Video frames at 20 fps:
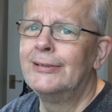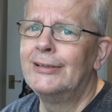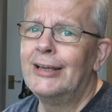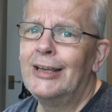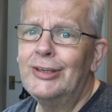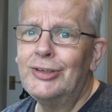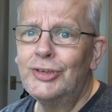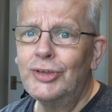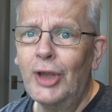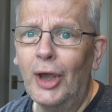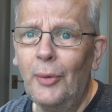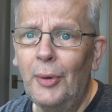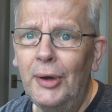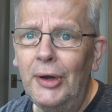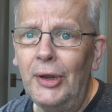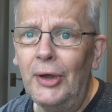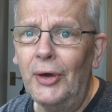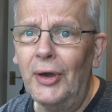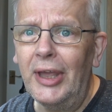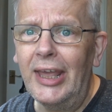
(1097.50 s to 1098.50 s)
It's so
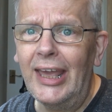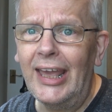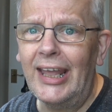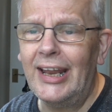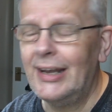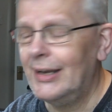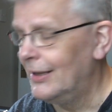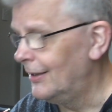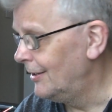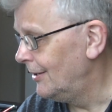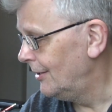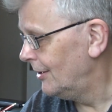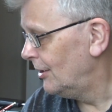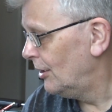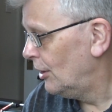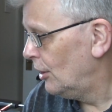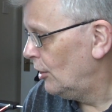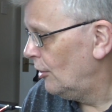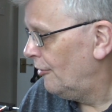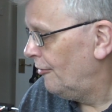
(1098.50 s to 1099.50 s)
annoying.
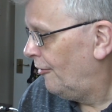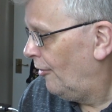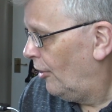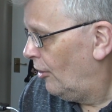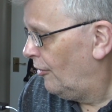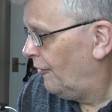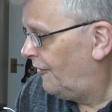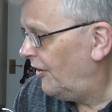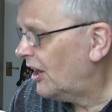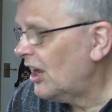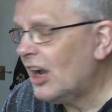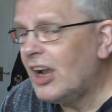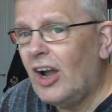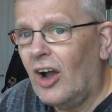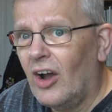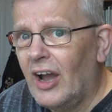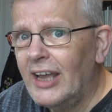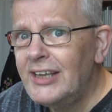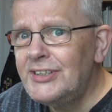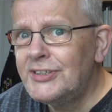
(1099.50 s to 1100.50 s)
Figure
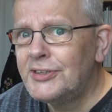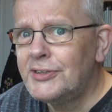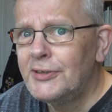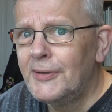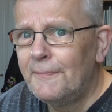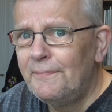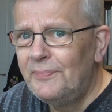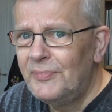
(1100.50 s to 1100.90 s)
guys